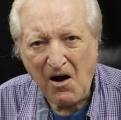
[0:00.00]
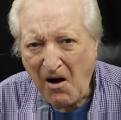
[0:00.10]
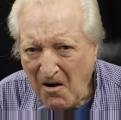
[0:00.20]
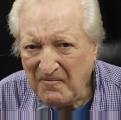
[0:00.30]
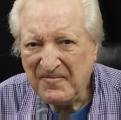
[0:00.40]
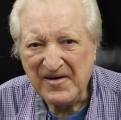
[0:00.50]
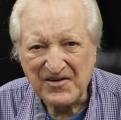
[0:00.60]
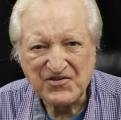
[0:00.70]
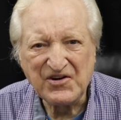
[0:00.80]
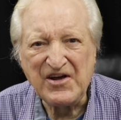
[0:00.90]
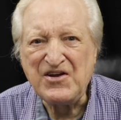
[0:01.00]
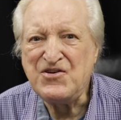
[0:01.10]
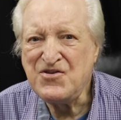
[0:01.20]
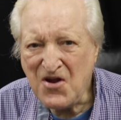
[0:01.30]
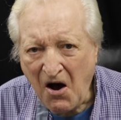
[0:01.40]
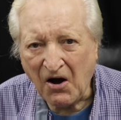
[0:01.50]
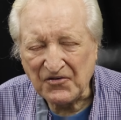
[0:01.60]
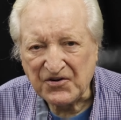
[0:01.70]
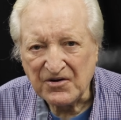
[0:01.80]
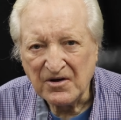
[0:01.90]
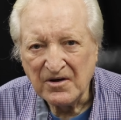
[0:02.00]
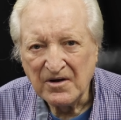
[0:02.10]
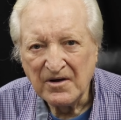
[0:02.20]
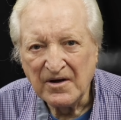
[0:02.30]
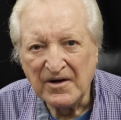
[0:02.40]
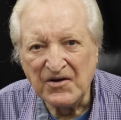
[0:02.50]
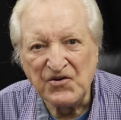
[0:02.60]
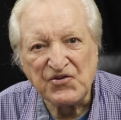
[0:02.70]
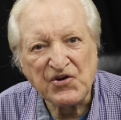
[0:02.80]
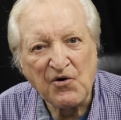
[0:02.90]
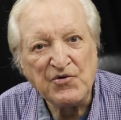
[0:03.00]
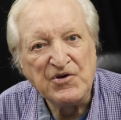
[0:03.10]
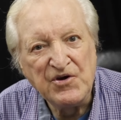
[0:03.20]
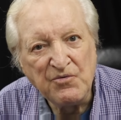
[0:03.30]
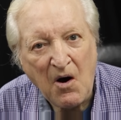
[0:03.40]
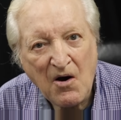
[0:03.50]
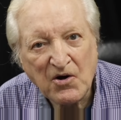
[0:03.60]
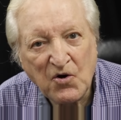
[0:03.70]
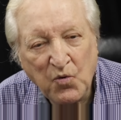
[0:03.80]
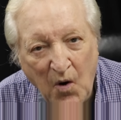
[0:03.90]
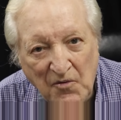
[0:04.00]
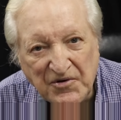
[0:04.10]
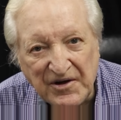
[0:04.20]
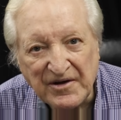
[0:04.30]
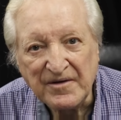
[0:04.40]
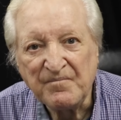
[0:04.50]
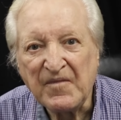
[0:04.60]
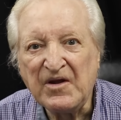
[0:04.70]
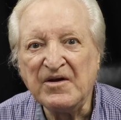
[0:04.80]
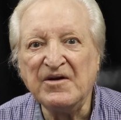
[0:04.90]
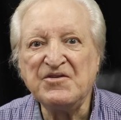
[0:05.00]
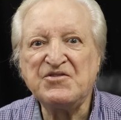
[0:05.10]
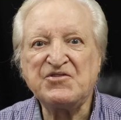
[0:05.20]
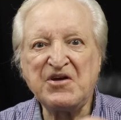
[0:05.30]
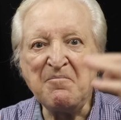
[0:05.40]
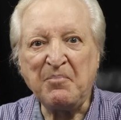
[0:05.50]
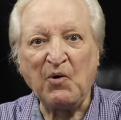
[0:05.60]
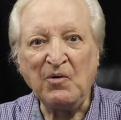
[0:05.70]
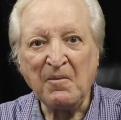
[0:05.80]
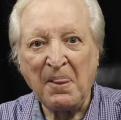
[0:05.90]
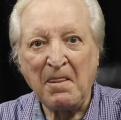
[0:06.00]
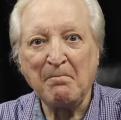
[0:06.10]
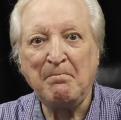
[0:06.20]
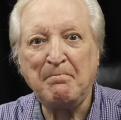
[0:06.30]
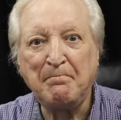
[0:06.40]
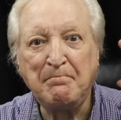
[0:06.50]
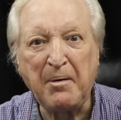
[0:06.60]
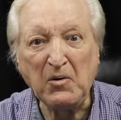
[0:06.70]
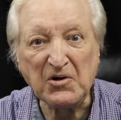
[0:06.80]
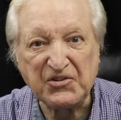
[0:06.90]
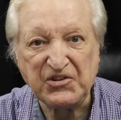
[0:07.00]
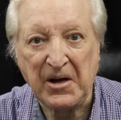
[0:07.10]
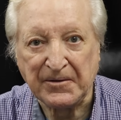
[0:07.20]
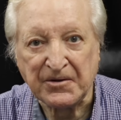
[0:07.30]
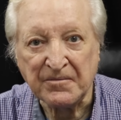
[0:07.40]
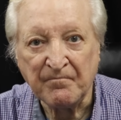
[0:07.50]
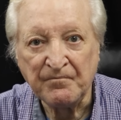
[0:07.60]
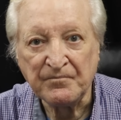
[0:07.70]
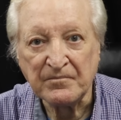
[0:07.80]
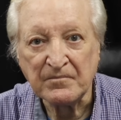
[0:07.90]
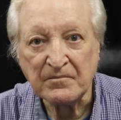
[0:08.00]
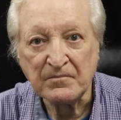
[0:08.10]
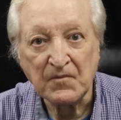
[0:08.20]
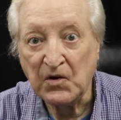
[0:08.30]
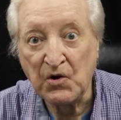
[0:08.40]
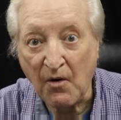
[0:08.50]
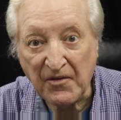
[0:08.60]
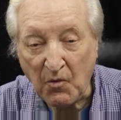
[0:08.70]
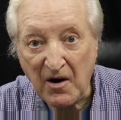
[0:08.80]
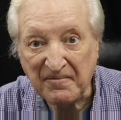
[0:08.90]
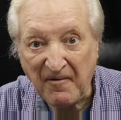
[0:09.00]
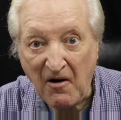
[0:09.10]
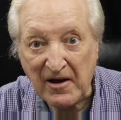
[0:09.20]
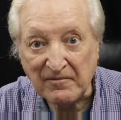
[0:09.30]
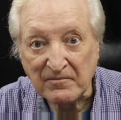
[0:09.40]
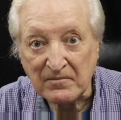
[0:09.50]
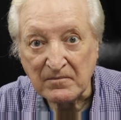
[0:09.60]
Obviously not. So you are quoting simple bullshit. No other word for it.